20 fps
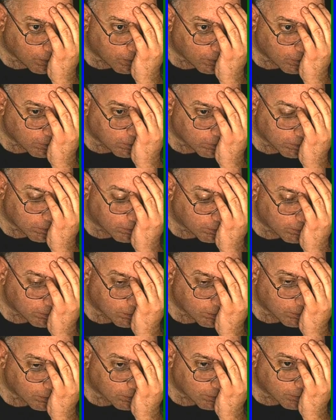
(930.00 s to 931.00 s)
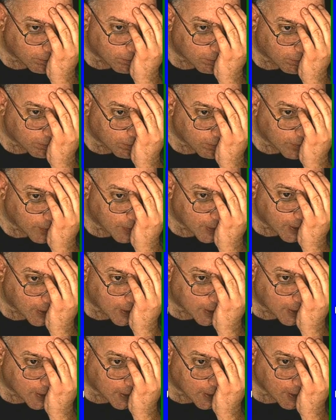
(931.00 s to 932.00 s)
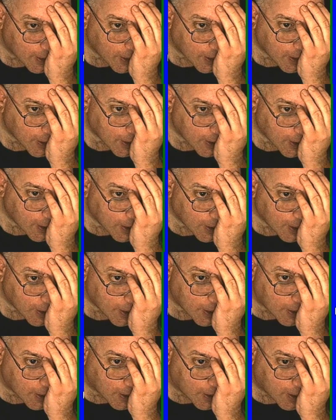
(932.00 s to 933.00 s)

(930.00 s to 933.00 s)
(silence)